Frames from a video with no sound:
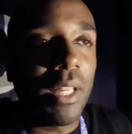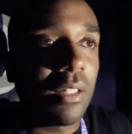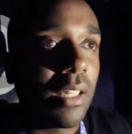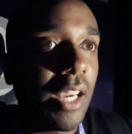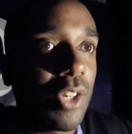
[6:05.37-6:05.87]
played
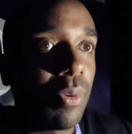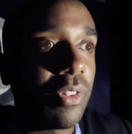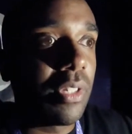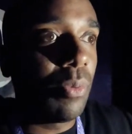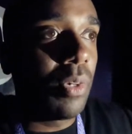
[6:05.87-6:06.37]
a lot of
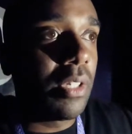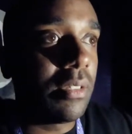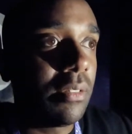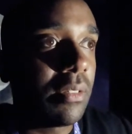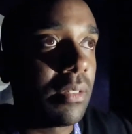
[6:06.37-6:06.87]

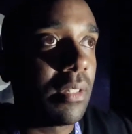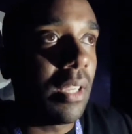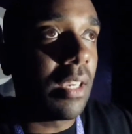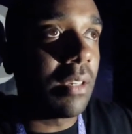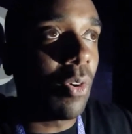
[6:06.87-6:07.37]

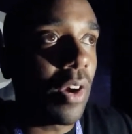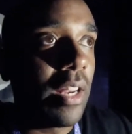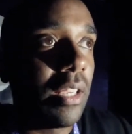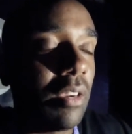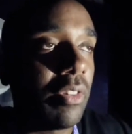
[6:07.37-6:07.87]
H1Z1 or
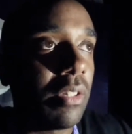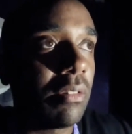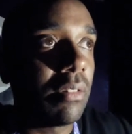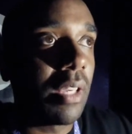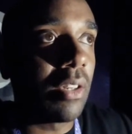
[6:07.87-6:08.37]
any of it
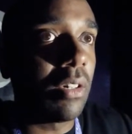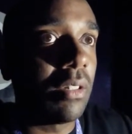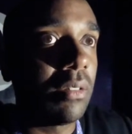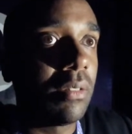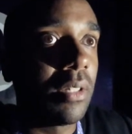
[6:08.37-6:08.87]
at all,